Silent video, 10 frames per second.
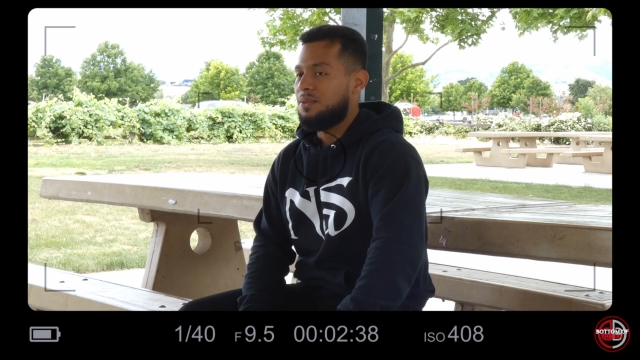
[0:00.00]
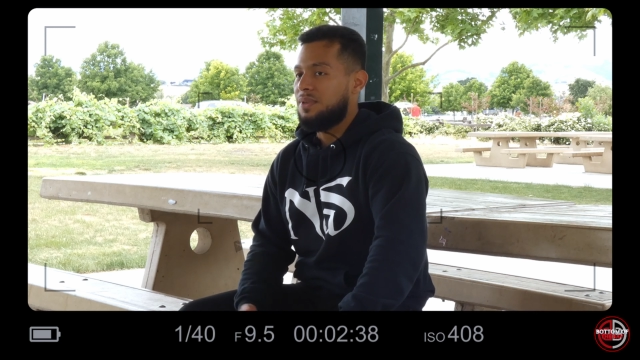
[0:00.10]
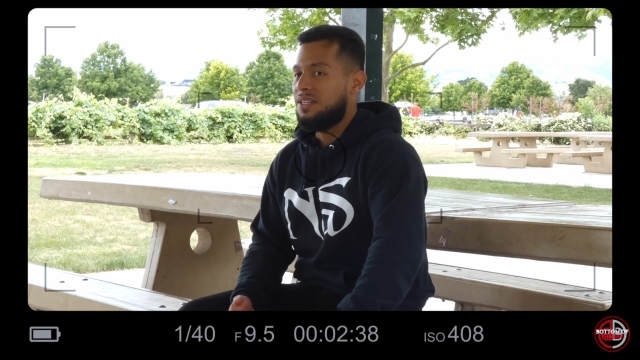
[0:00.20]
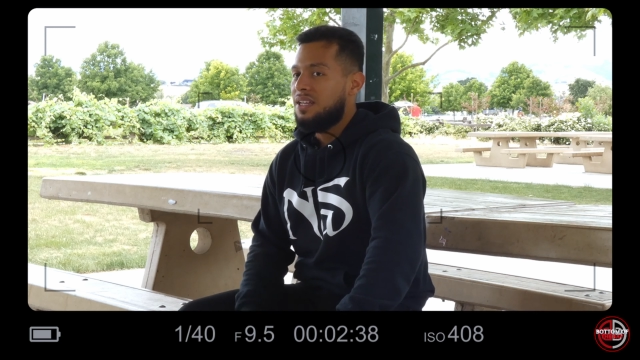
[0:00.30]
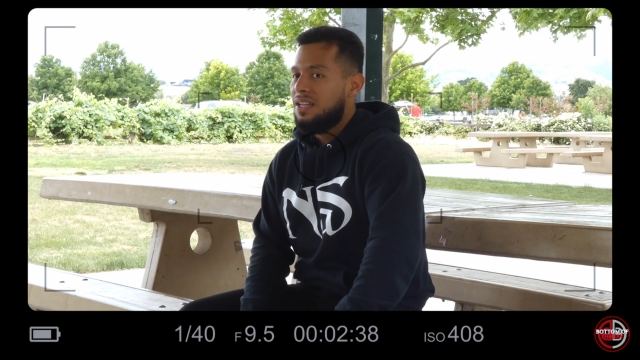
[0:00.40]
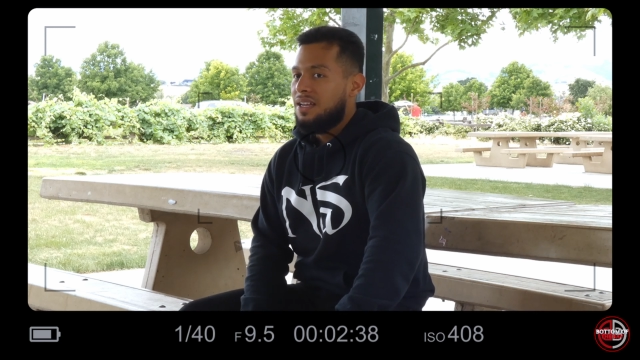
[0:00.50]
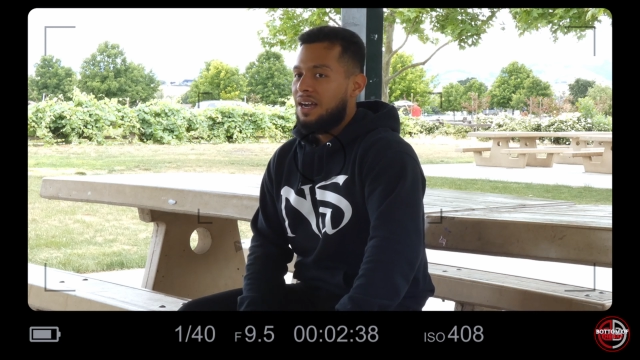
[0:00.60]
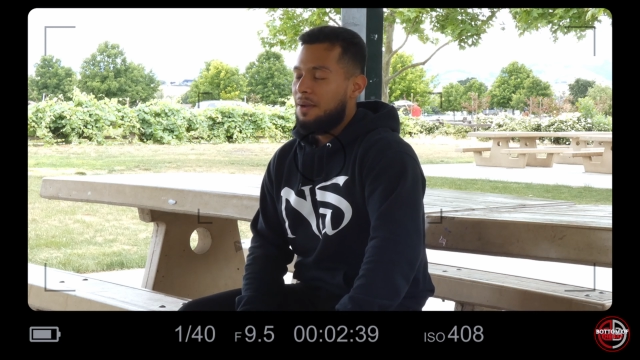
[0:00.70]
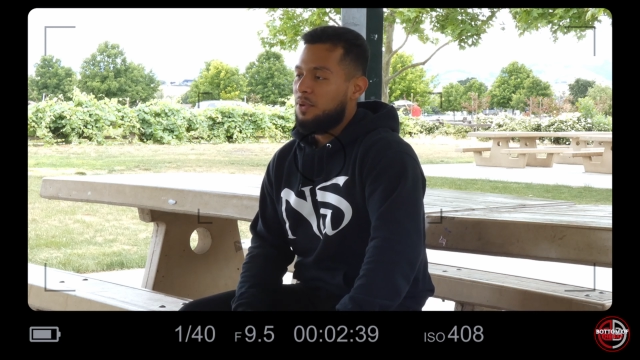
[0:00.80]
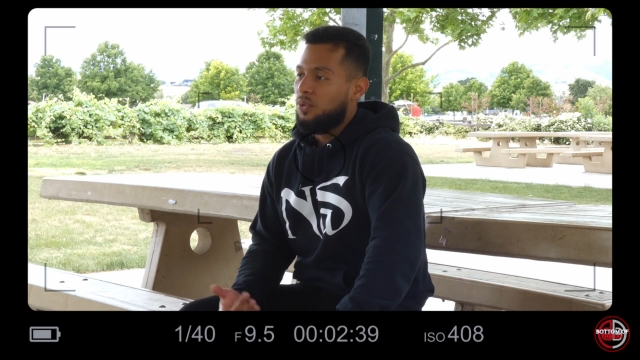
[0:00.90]
I mean,
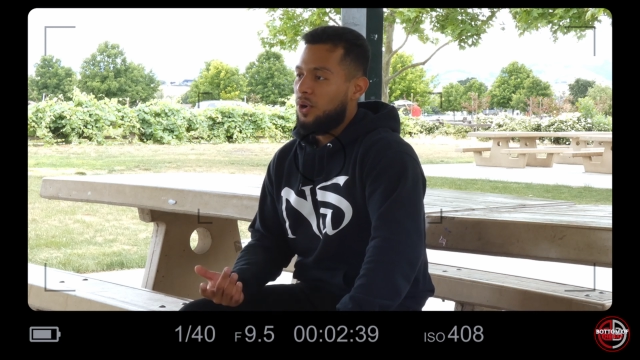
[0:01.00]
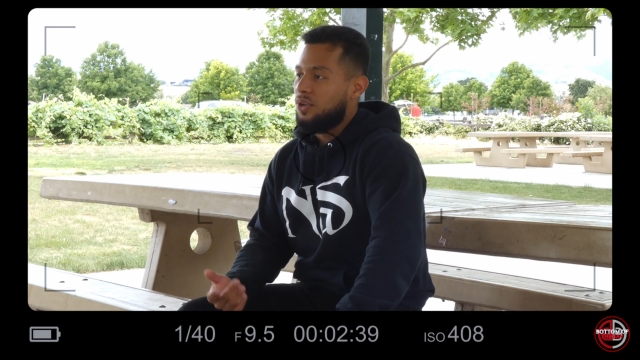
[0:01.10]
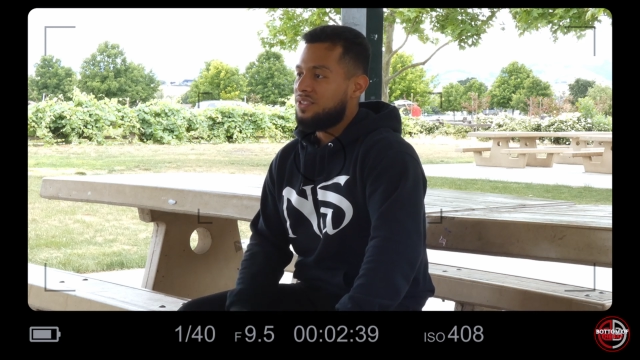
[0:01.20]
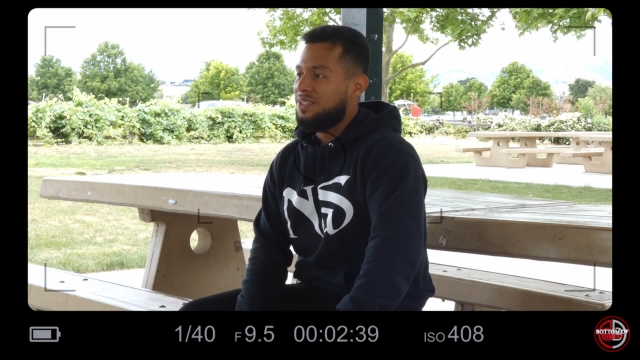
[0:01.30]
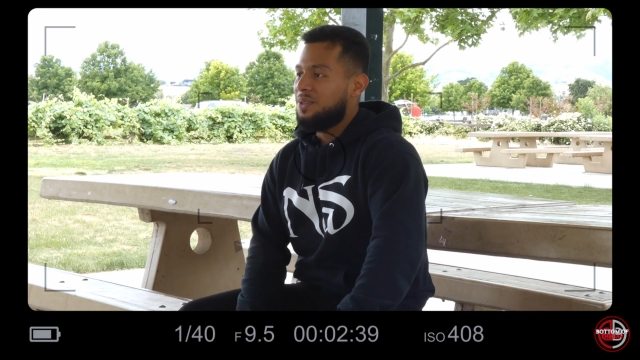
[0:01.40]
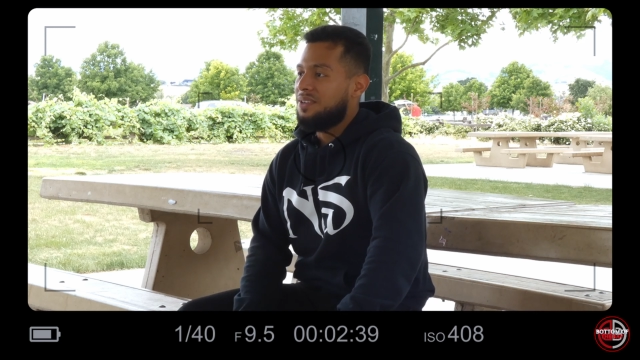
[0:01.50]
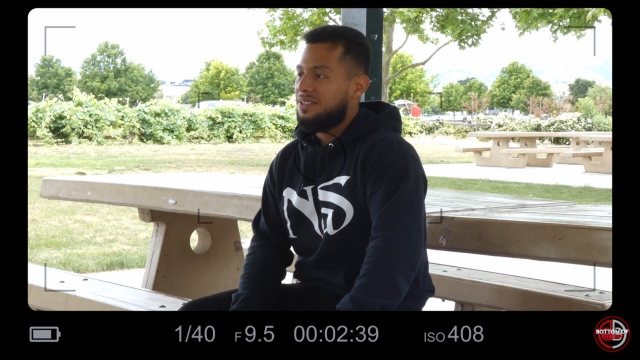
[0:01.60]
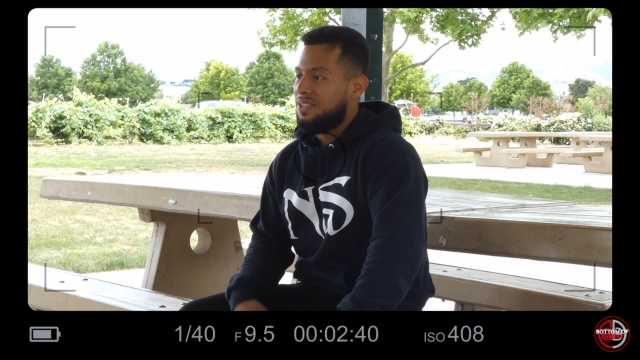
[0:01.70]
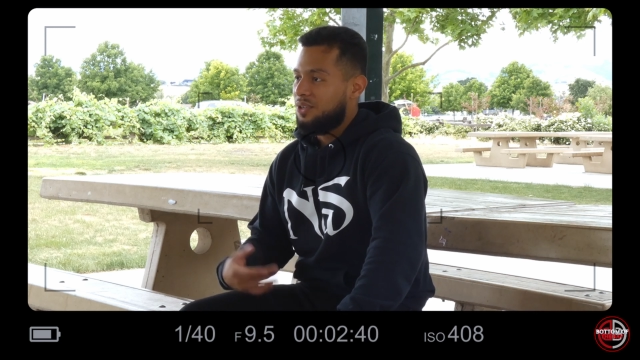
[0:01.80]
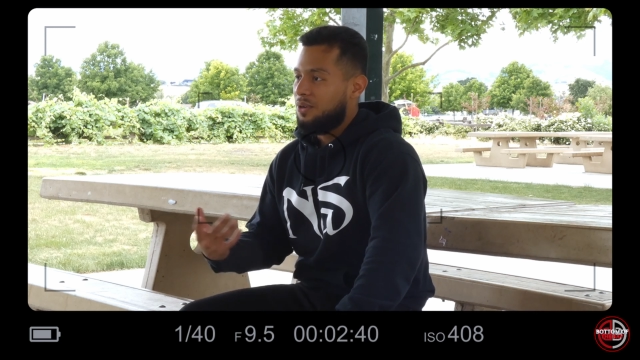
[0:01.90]
I've been rehearsing
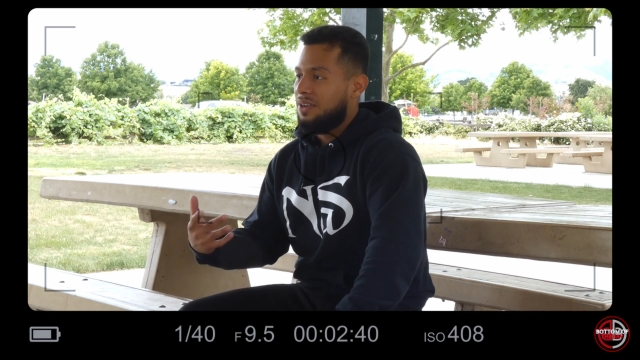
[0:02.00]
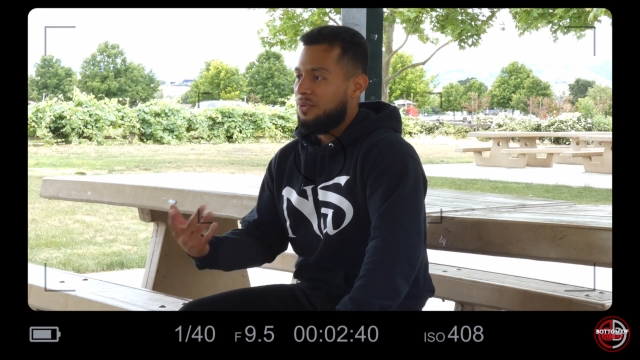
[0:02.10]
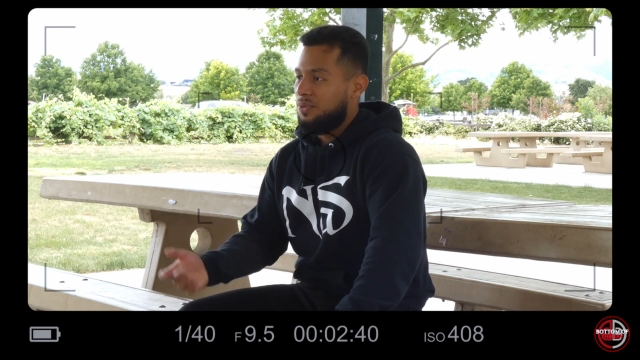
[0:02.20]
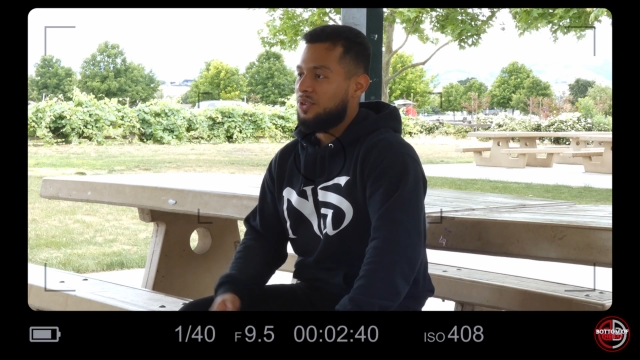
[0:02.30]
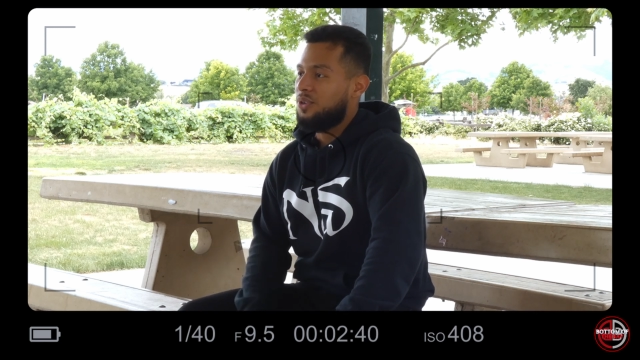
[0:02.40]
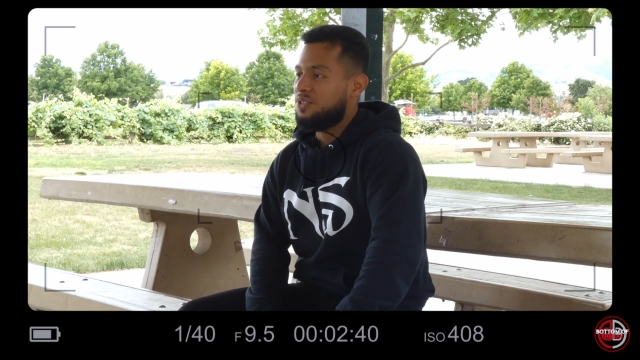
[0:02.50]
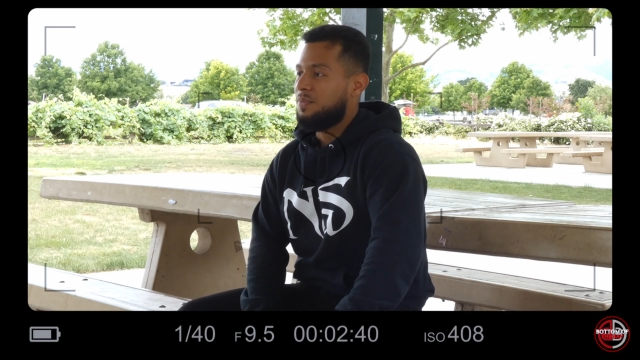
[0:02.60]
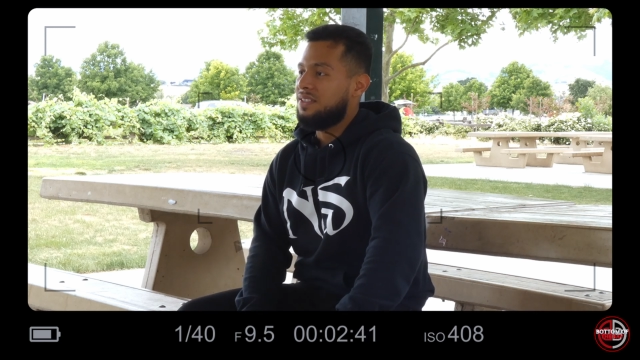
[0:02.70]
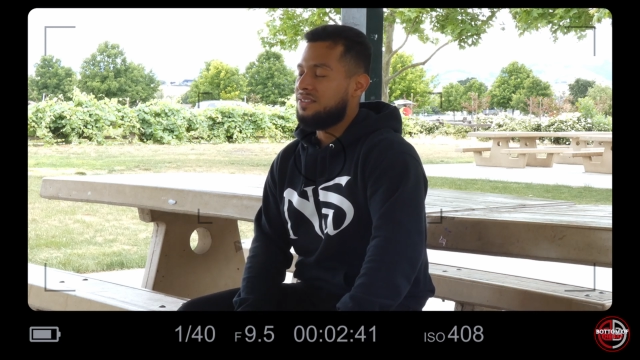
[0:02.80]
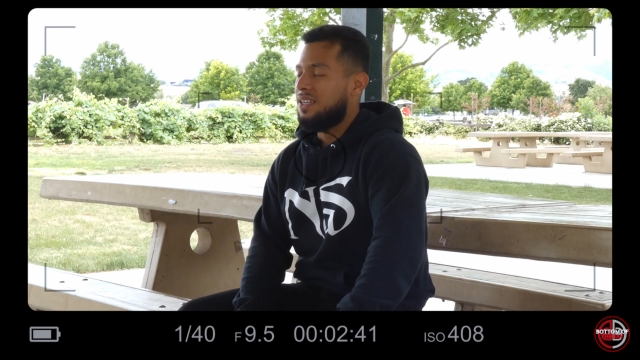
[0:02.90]

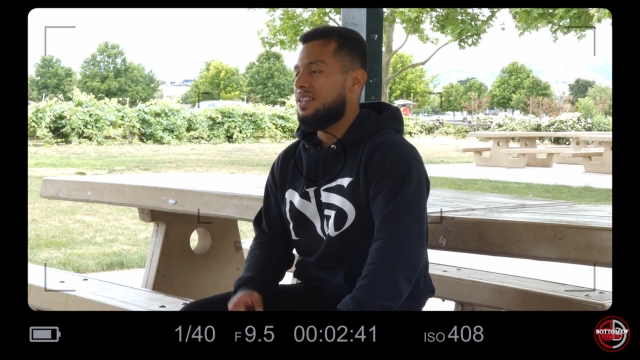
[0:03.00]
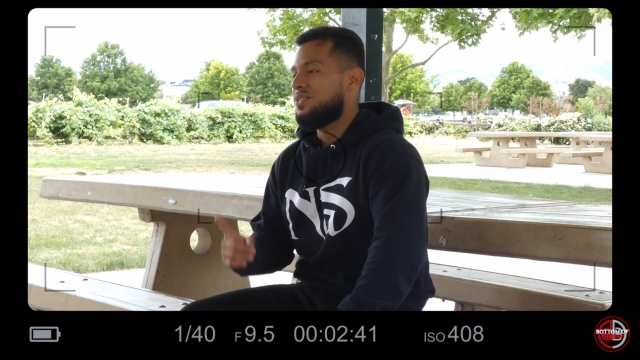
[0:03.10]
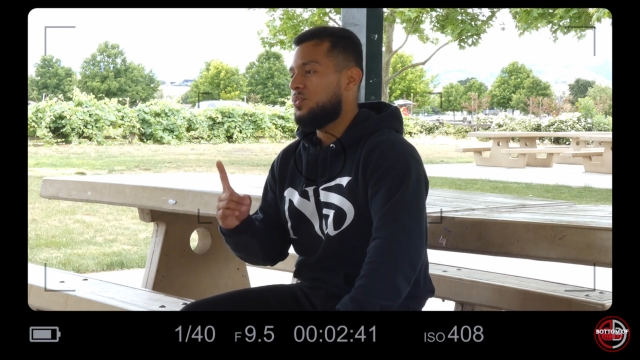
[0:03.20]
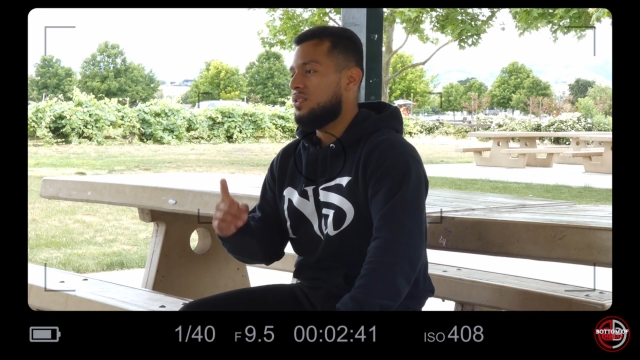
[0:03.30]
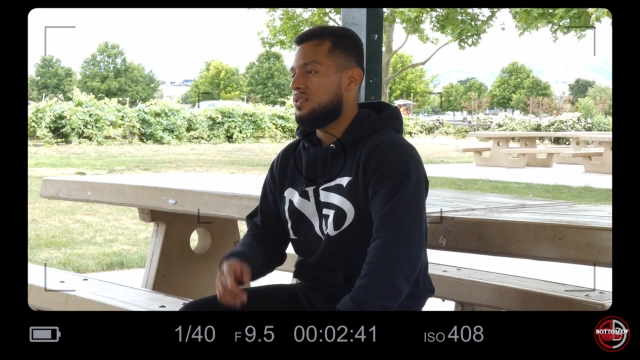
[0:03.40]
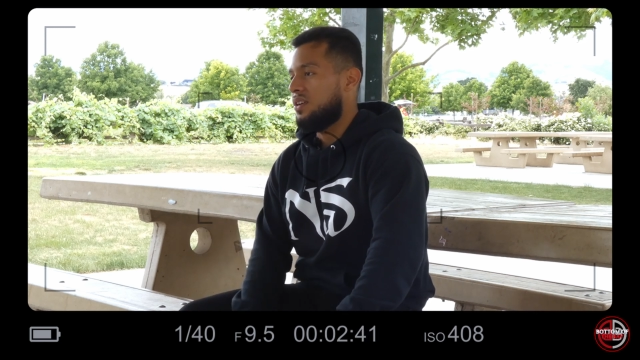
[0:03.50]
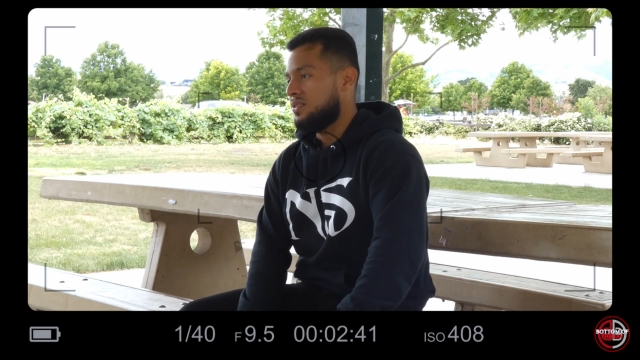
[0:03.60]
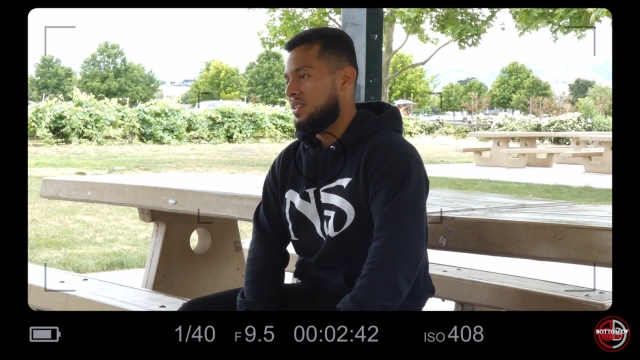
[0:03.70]
my set. It's a one song